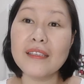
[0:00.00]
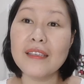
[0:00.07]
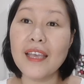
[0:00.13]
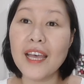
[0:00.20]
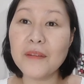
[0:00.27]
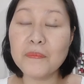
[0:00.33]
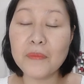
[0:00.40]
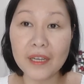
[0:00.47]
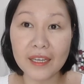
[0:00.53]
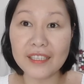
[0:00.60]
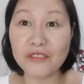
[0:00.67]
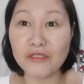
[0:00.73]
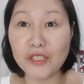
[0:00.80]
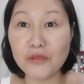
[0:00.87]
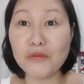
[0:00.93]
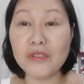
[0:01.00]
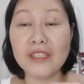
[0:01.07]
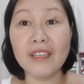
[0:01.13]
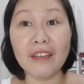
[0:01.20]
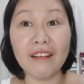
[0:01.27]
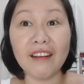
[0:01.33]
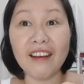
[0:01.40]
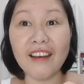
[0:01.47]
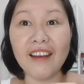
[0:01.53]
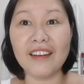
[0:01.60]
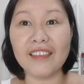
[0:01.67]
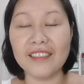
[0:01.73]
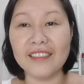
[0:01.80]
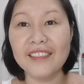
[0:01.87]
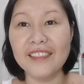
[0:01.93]
help us reduce the gunk,
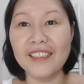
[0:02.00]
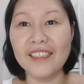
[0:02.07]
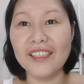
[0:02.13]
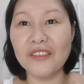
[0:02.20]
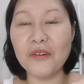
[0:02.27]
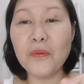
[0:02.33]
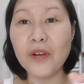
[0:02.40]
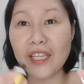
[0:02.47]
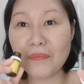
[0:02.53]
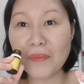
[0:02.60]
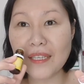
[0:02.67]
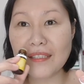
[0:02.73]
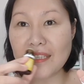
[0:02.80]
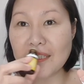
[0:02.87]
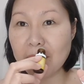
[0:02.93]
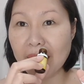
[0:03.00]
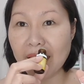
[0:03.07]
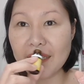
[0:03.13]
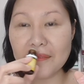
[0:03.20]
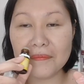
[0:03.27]
where it passes by.